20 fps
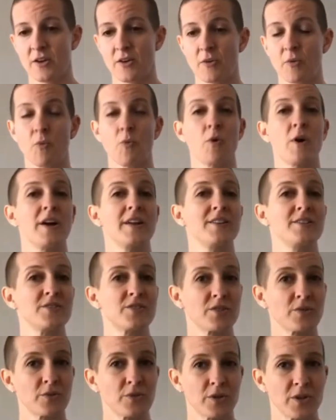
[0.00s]
one
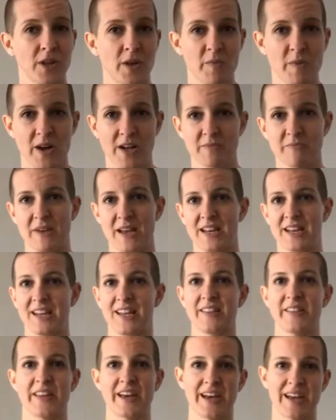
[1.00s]
tool among
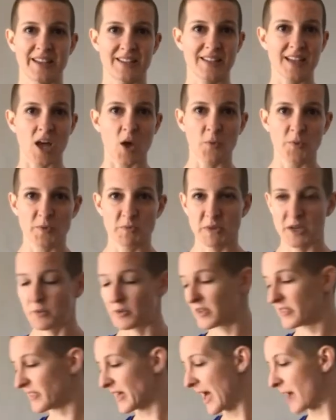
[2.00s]
many that has helped me
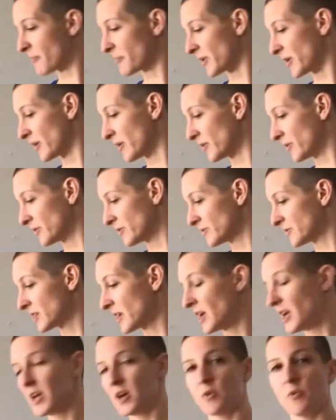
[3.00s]
with that pose
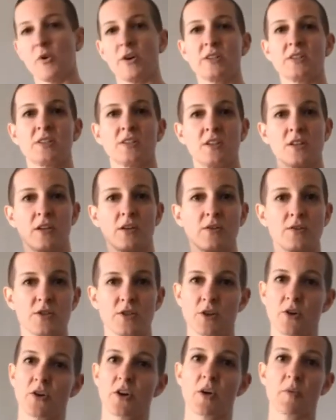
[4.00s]
was to use
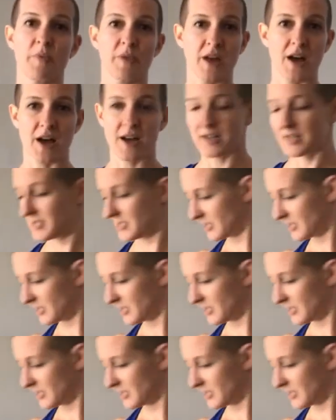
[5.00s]
yoga blocks